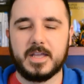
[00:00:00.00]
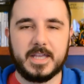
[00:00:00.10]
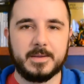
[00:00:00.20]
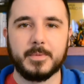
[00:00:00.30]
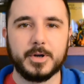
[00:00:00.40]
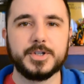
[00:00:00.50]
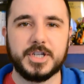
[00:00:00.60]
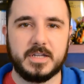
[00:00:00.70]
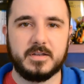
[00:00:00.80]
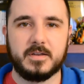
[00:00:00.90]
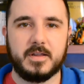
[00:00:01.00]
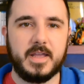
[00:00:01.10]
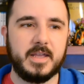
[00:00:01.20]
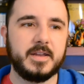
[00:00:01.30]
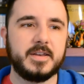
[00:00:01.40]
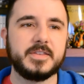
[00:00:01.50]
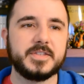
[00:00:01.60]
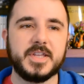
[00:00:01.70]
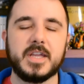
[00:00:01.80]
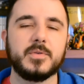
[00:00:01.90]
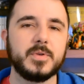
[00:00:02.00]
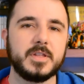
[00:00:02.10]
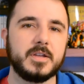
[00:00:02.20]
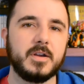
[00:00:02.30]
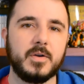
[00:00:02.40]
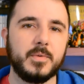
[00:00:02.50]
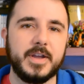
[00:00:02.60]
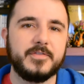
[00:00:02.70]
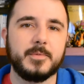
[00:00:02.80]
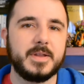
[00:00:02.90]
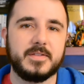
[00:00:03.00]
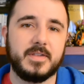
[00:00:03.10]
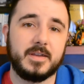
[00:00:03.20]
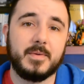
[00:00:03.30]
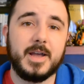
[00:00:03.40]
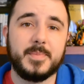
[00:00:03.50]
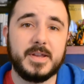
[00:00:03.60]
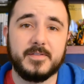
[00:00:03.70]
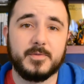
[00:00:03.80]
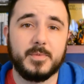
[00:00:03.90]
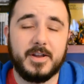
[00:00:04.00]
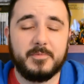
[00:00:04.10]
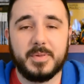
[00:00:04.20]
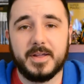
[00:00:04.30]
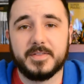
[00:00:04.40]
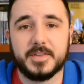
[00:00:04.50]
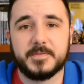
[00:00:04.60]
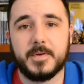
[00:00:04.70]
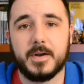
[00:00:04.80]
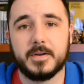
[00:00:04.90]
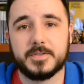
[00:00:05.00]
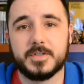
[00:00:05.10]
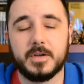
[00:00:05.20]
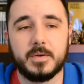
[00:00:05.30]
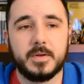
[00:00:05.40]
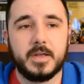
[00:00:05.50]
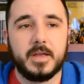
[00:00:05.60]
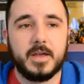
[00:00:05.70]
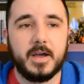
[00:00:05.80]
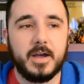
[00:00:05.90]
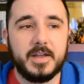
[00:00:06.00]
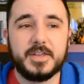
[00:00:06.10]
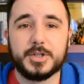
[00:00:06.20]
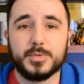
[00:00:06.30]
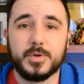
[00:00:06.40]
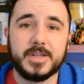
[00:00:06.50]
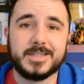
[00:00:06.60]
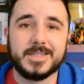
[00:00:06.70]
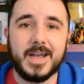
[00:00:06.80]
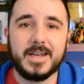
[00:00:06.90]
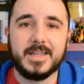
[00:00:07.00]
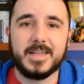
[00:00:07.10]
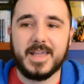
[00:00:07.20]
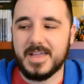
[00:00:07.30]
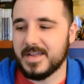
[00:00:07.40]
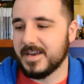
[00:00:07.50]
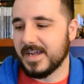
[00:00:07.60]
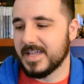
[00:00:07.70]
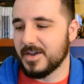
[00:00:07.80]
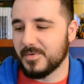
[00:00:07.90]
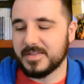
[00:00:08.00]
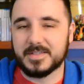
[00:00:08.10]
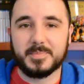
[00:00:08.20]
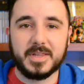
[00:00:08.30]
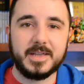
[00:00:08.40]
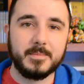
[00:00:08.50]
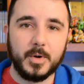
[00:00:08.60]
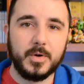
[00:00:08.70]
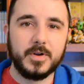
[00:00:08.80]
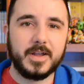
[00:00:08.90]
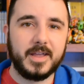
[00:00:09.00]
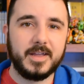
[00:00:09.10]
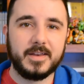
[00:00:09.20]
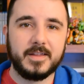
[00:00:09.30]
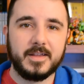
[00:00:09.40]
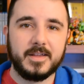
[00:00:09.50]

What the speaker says: immersion, and it doesn't take really away from anything, in my opinion, from what I've played thus far. So I think it's really exciting, and I can't wait to play more and